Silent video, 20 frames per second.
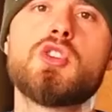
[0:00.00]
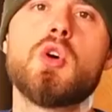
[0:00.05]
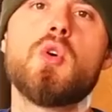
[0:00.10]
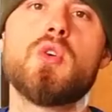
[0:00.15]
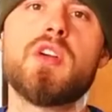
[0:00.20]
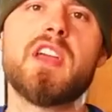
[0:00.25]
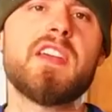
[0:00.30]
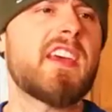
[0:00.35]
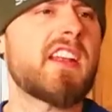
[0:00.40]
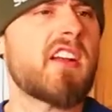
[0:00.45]

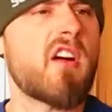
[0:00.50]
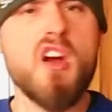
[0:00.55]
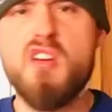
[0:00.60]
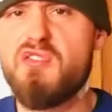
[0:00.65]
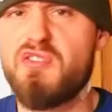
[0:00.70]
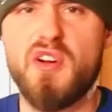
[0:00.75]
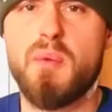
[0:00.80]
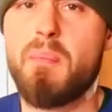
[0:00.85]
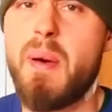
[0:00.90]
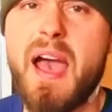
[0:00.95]
talking than
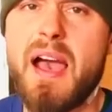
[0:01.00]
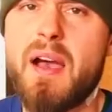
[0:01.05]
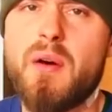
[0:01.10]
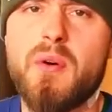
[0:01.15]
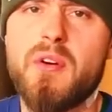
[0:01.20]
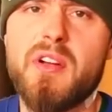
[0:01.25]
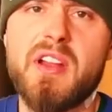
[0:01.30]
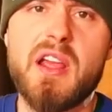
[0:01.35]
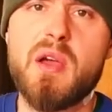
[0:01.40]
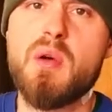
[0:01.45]

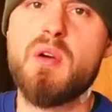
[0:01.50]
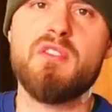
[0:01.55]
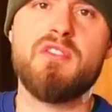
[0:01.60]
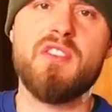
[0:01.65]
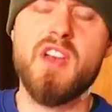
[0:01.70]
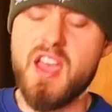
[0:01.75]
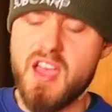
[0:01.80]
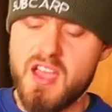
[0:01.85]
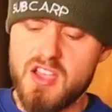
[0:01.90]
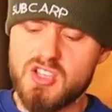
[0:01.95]
overpowering it with
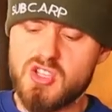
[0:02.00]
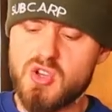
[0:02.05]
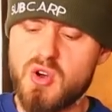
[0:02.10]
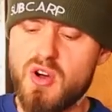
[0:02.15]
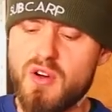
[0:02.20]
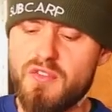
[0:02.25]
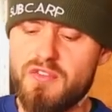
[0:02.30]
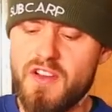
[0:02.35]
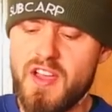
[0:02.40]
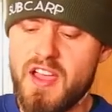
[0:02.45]
sort
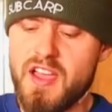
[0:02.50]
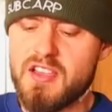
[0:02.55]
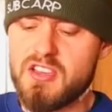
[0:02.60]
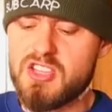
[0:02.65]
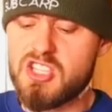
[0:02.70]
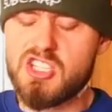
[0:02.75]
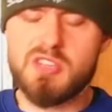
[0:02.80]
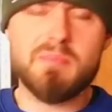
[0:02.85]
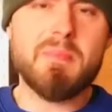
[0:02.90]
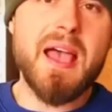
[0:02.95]
of
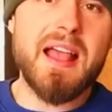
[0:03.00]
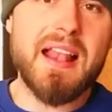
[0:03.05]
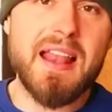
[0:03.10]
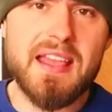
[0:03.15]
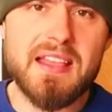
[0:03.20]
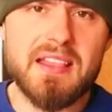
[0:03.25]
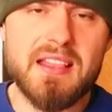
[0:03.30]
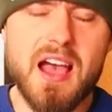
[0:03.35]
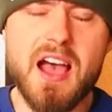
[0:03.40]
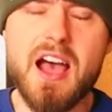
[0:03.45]

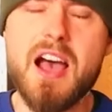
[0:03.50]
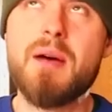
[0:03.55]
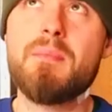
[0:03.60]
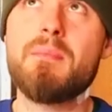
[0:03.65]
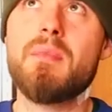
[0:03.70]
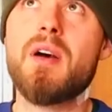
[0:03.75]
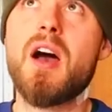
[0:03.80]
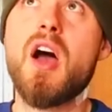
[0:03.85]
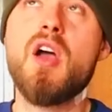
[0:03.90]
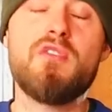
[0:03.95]
smelling,
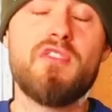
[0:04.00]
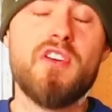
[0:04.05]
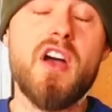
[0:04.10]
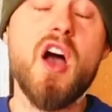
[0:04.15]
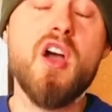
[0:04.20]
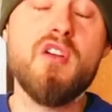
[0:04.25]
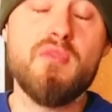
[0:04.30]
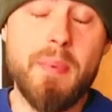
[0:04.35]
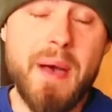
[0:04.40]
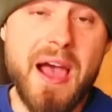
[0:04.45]

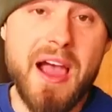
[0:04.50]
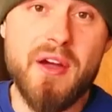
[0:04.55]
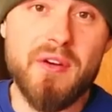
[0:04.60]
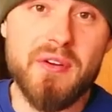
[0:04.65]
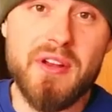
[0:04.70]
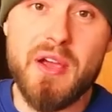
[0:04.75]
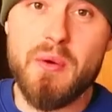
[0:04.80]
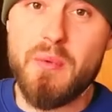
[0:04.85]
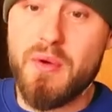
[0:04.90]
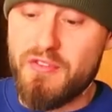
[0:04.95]

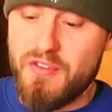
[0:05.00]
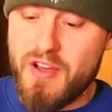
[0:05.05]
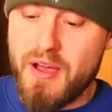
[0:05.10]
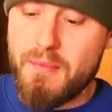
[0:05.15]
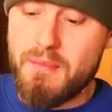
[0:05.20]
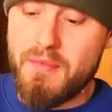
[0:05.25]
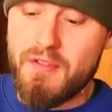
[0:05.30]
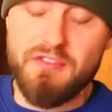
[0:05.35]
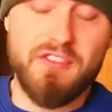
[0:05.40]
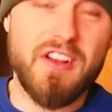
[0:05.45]
overpowering it with
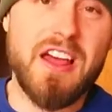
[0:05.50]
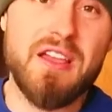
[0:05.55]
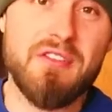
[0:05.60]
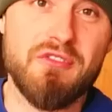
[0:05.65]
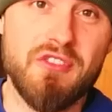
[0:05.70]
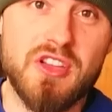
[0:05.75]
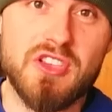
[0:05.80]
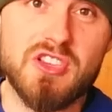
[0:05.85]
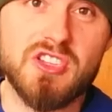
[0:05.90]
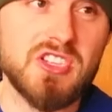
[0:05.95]

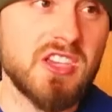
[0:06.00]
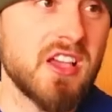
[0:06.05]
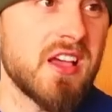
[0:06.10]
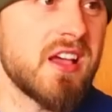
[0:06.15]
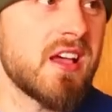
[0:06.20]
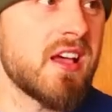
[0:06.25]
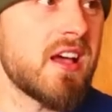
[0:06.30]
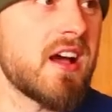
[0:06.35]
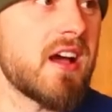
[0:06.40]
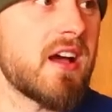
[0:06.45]
flavourings.
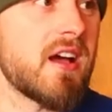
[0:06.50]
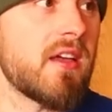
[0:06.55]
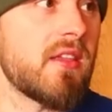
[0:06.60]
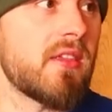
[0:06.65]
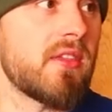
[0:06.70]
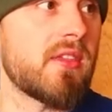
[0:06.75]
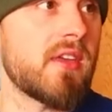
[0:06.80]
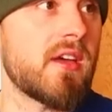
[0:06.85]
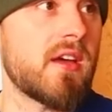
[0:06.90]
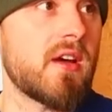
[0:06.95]

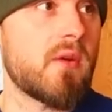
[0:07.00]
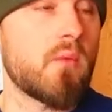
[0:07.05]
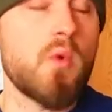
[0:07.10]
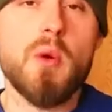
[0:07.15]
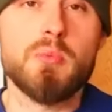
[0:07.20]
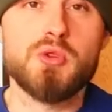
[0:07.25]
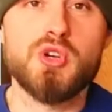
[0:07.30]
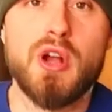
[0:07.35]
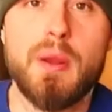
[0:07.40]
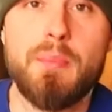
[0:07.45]
And
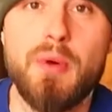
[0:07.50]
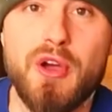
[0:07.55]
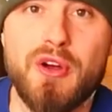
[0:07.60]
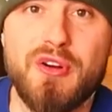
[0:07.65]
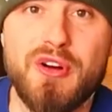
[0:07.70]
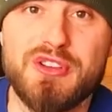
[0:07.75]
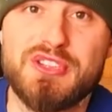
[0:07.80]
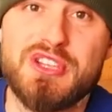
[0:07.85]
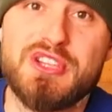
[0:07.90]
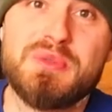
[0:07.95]
what I'm trying to put
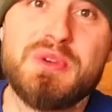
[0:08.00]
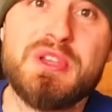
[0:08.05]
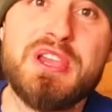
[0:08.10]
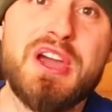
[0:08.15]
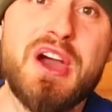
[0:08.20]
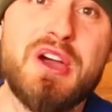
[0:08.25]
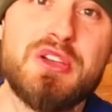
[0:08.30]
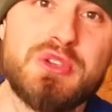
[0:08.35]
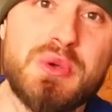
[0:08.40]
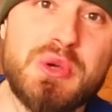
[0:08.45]
across is when
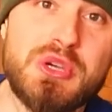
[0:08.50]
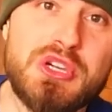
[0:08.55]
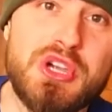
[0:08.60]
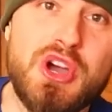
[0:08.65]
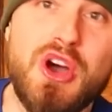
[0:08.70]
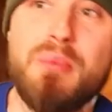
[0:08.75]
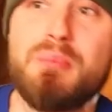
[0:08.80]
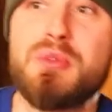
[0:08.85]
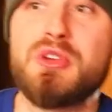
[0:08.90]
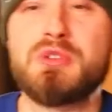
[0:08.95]
you go to a
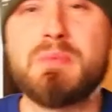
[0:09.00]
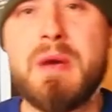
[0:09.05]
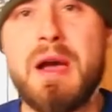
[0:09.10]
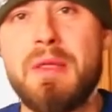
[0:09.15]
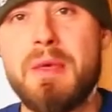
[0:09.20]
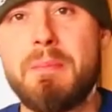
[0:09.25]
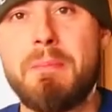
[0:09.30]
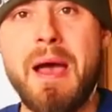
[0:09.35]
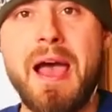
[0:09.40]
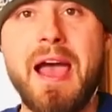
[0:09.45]
shop, you
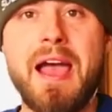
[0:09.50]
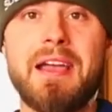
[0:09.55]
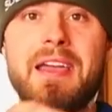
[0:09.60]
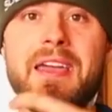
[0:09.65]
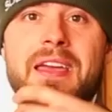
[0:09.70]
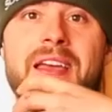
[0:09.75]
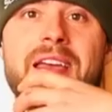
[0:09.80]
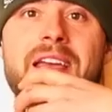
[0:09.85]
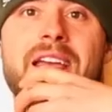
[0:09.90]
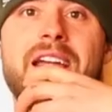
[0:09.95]
smell the bag,
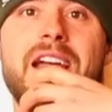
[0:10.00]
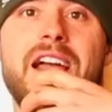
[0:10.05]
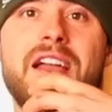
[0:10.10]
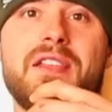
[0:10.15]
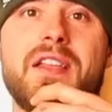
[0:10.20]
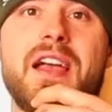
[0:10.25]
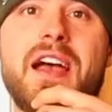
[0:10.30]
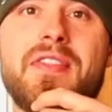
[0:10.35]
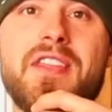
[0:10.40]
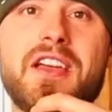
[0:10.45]

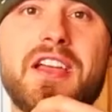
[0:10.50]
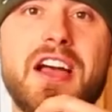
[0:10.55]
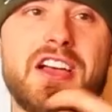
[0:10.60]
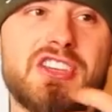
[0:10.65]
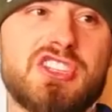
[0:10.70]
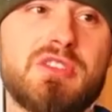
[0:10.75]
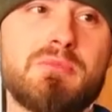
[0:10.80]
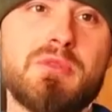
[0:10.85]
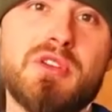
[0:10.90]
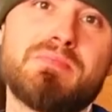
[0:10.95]
and the
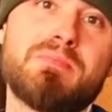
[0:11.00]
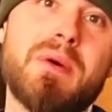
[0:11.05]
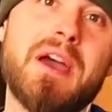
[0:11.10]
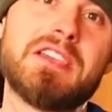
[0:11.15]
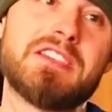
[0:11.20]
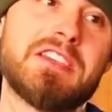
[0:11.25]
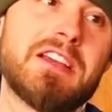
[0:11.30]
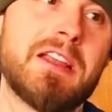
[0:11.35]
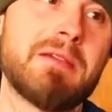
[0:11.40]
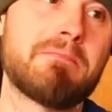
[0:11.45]
customer is
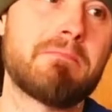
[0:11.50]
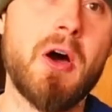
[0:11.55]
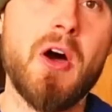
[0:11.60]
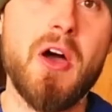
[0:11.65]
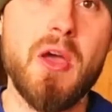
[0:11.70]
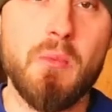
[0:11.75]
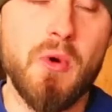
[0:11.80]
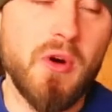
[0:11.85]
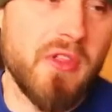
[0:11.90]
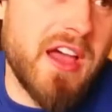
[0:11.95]
basically
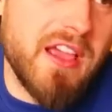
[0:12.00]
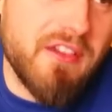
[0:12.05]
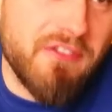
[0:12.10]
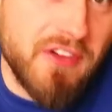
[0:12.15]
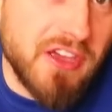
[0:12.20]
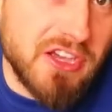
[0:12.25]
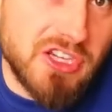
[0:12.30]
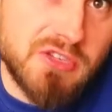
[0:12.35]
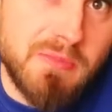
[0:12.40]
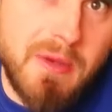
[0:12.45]
buying what they
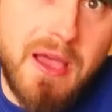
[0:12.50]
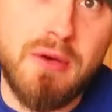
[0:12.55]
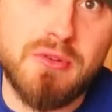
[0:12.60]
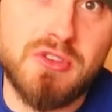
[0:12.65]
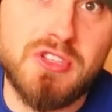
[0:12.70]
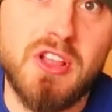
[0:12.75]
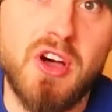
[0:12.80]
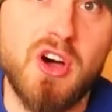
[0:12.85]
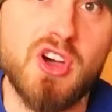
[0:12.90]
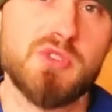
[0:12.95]
think
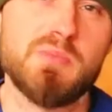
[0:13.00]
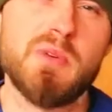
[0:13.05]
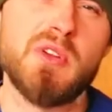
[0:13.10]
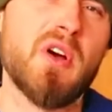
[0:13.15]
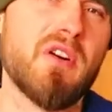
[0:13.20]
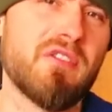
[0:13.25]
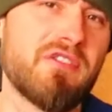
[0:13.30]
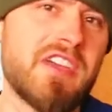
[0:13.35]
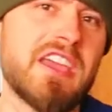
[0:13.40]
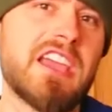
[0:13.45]
smells nice, but
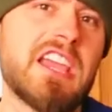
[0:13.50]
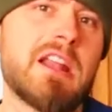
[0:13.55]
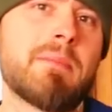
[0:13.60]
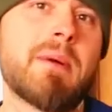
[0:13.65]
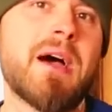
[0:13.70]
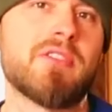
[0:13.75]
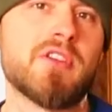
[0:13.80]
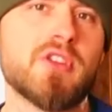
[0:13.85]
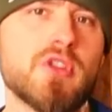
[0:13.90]
not thinking about